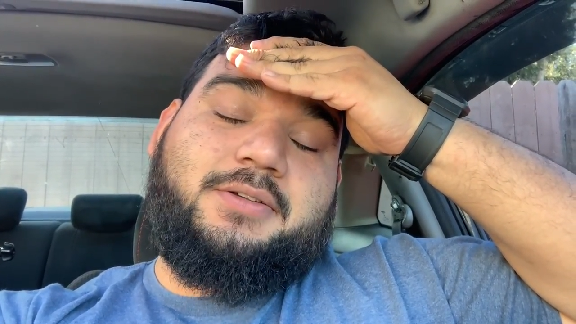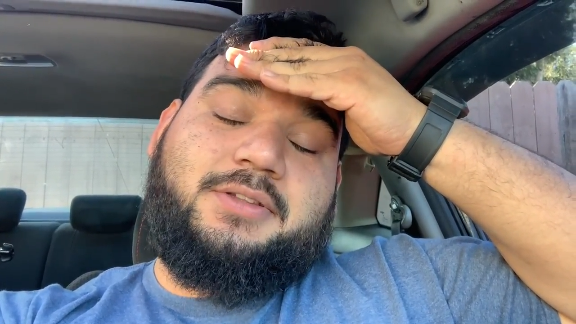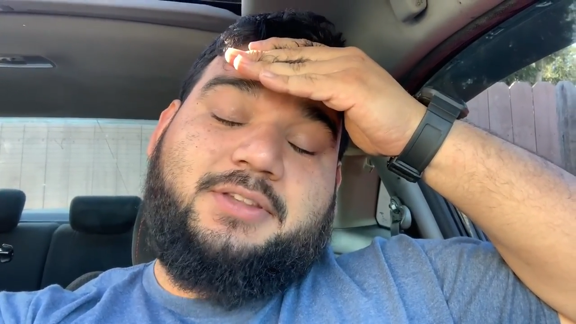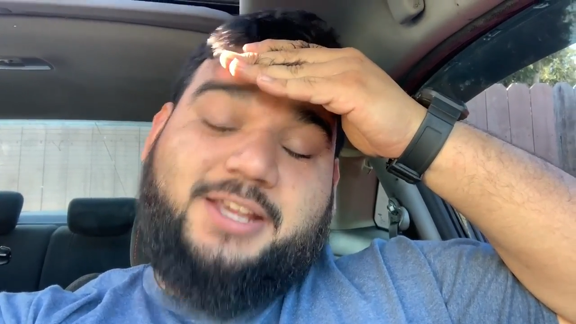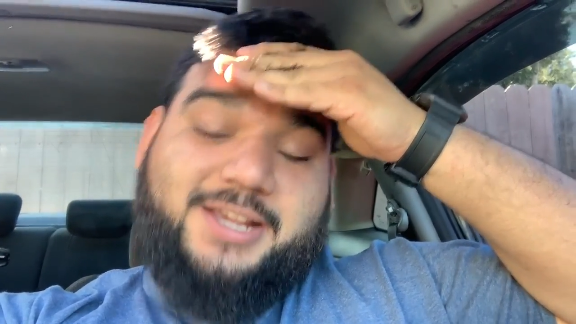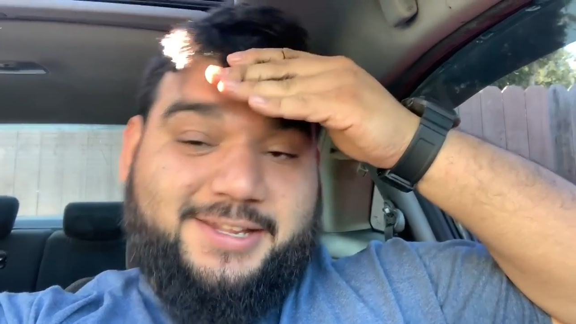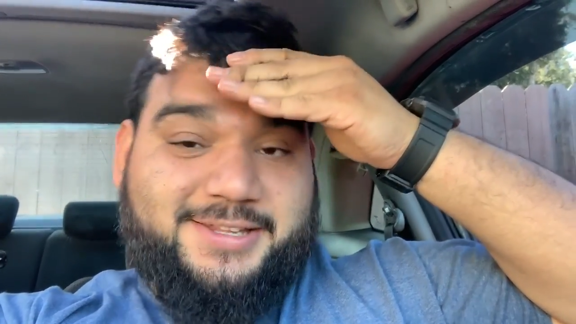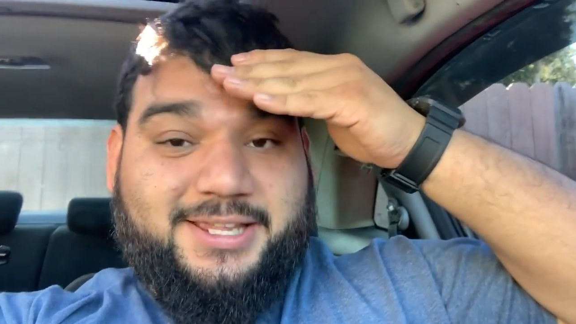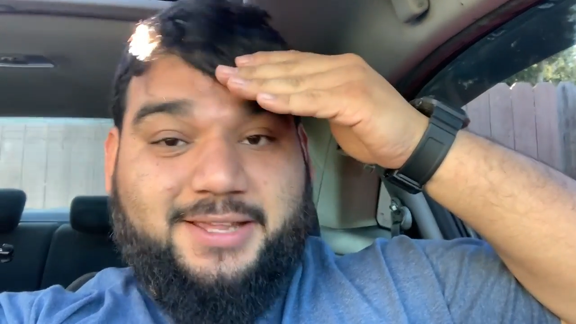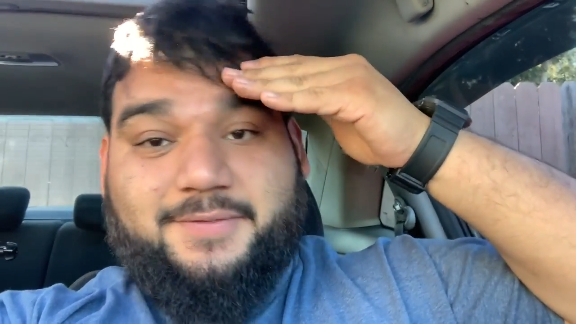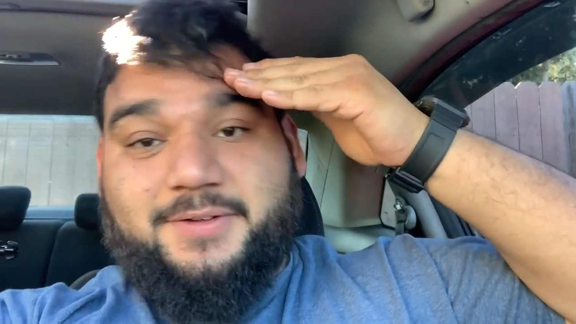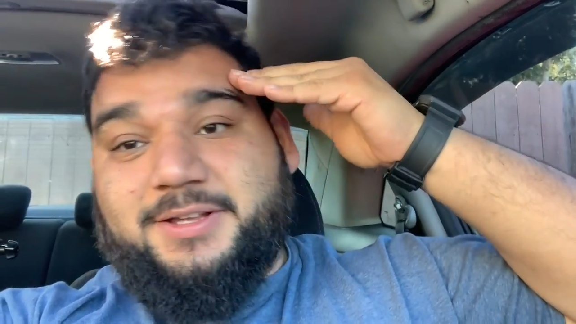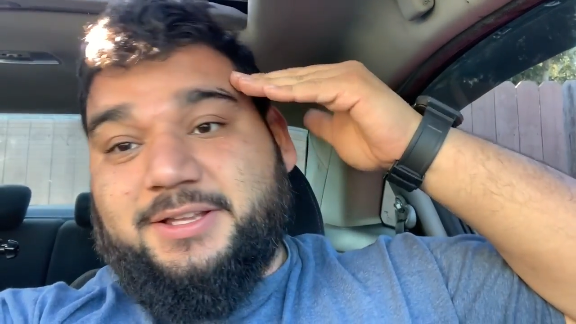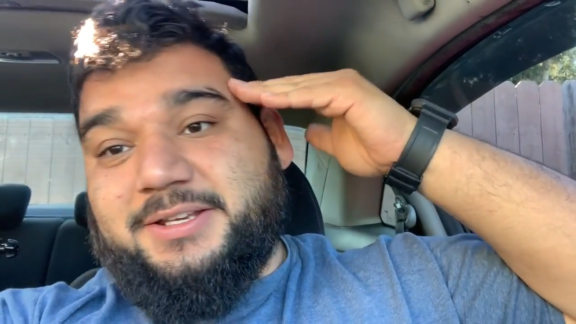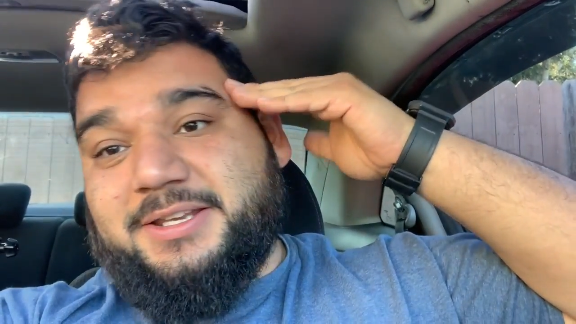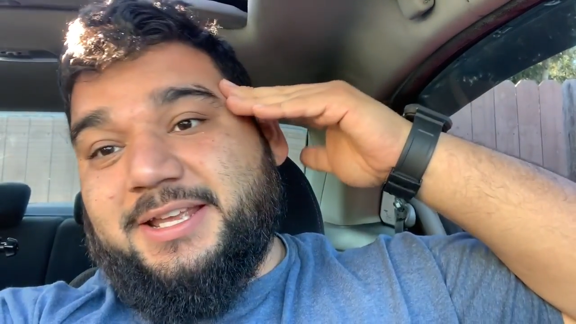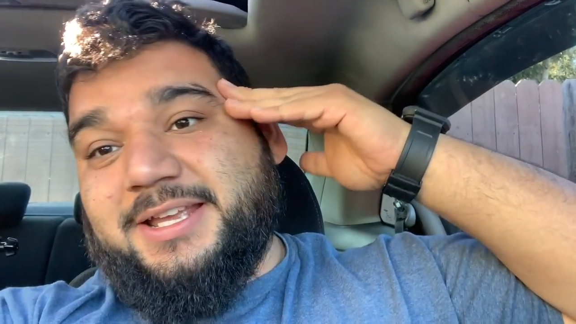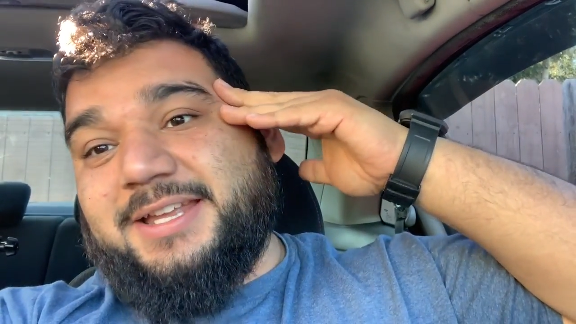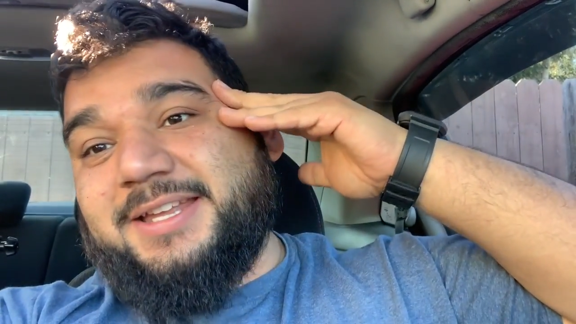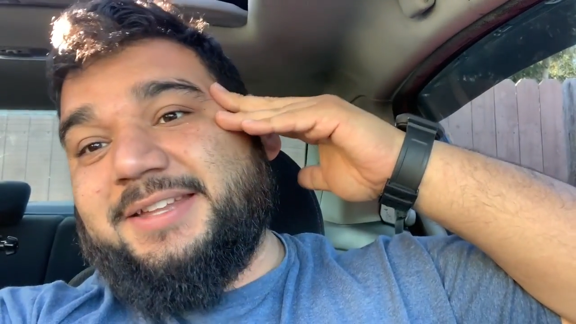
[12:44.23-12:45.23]
You guys have a
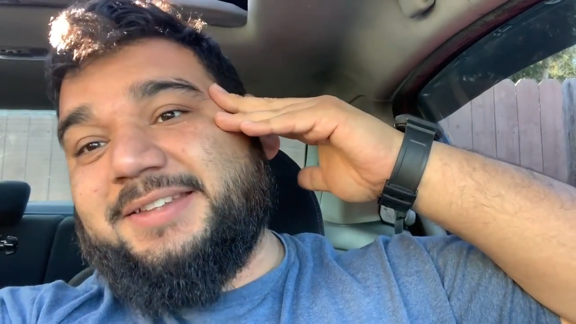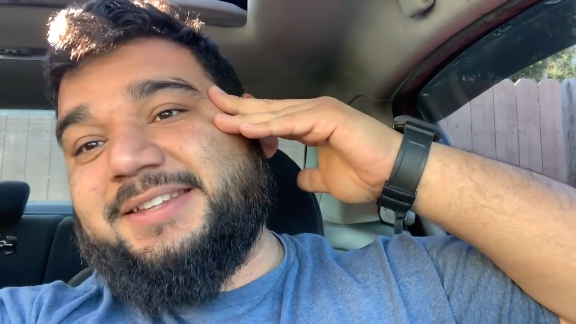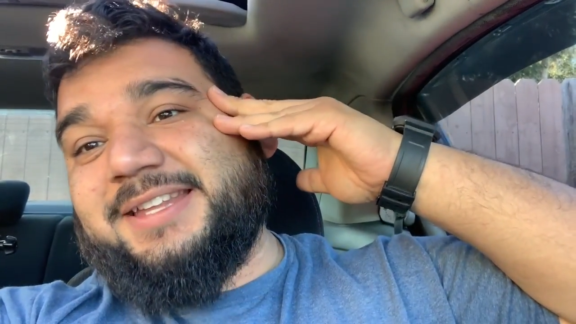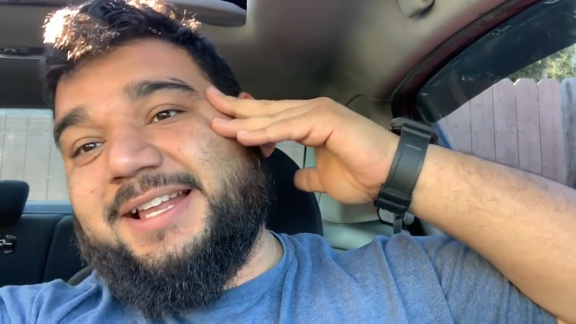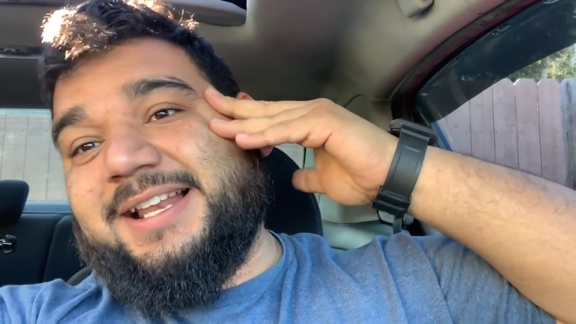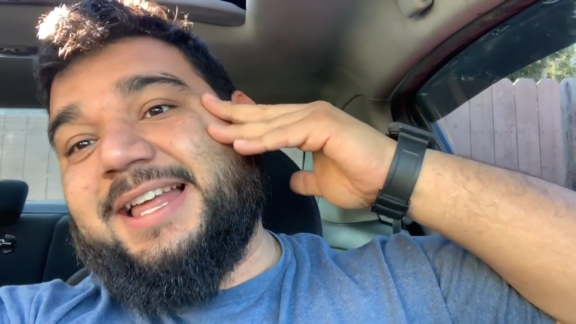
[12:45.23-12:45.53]
good day. Stay